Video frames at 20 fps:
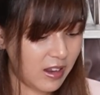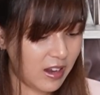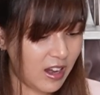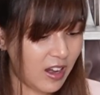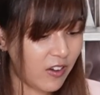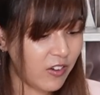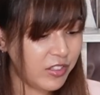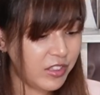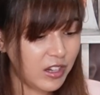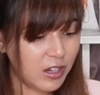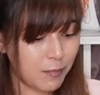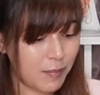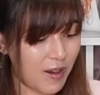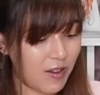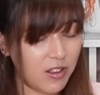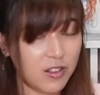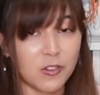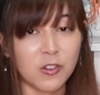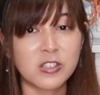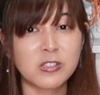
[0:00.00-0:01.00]
everything
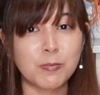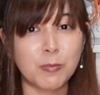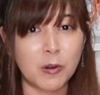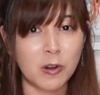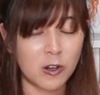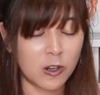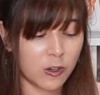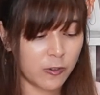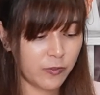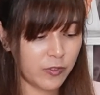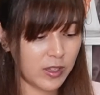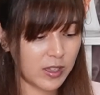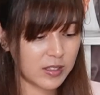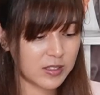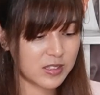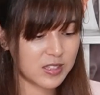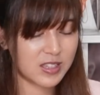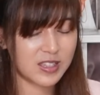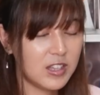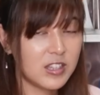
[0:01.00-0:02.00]
about it looks
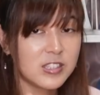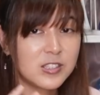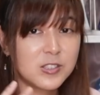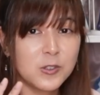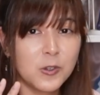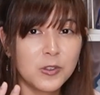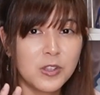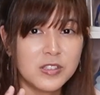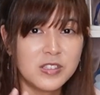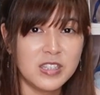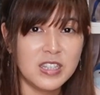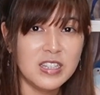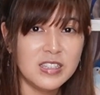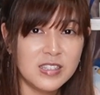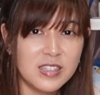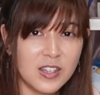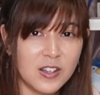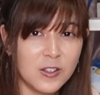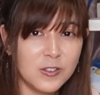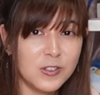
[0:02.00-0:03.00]
perfect. So the
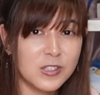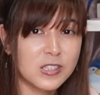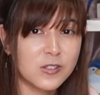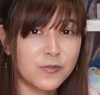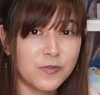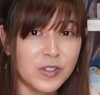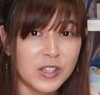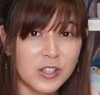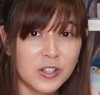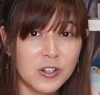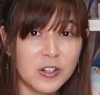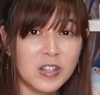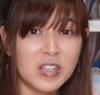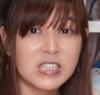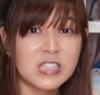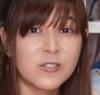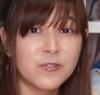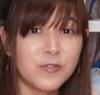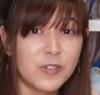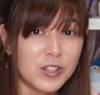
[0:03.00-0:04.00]
detail to this figure
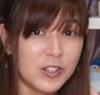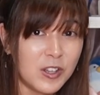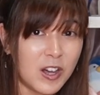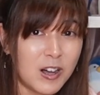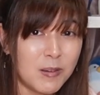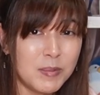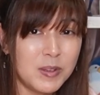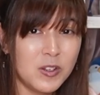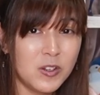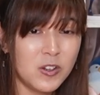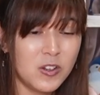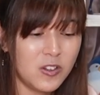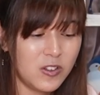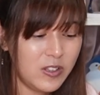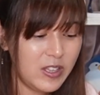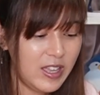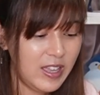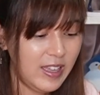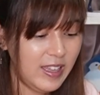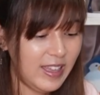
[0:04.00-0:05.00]
is
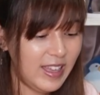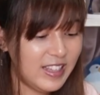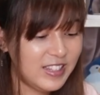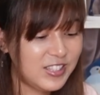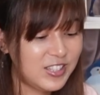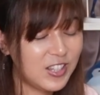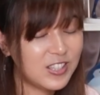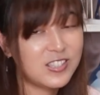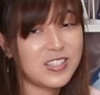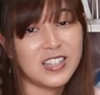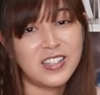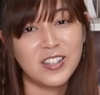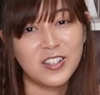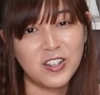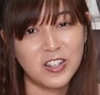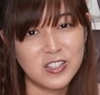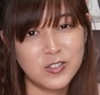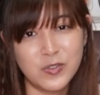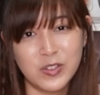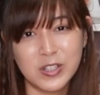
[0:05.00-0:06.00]
phenomenal, and just like the
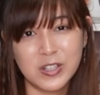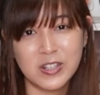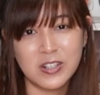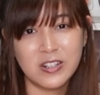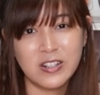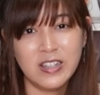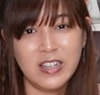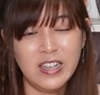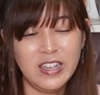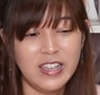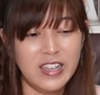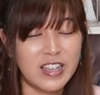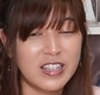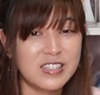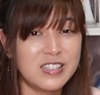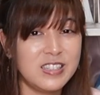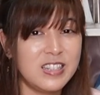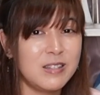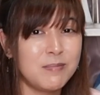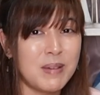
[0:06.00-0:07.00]
Guts figure, it
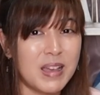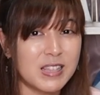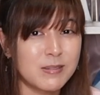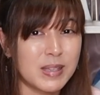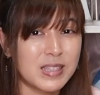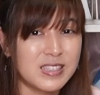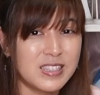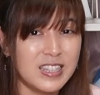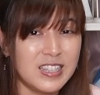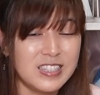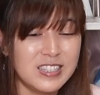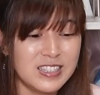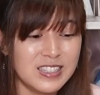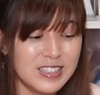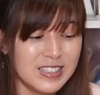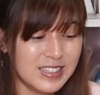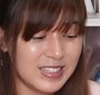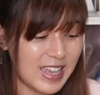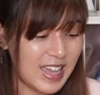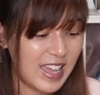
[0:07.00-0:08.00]
exceeded my
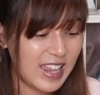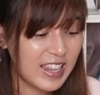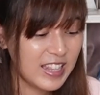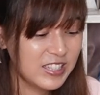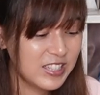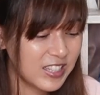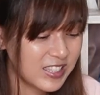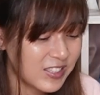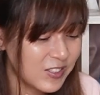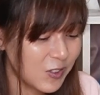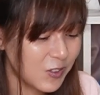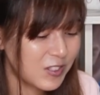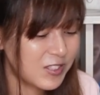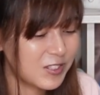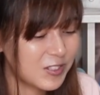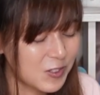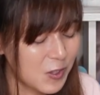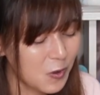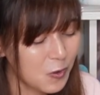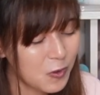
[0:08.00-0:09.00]
expectations and it just looks
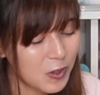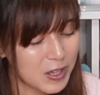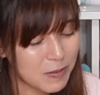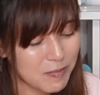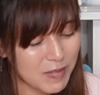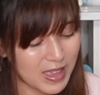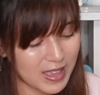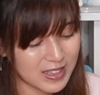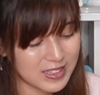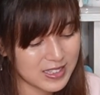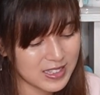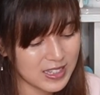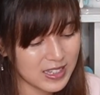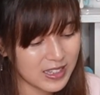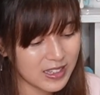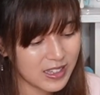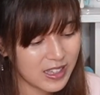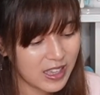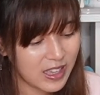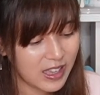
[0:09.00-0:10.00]
so
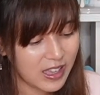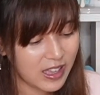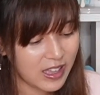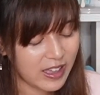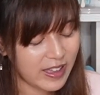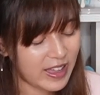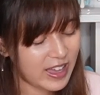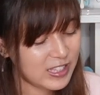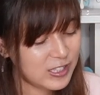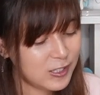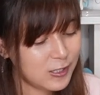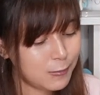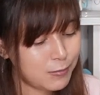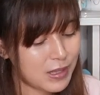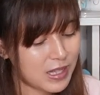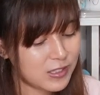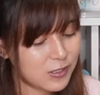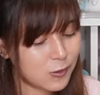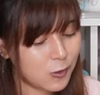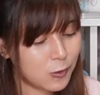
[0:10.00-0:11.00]
amazing. I do
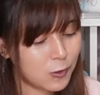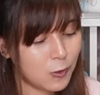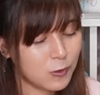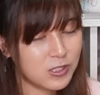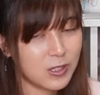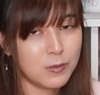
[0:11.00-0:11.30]
plan to go close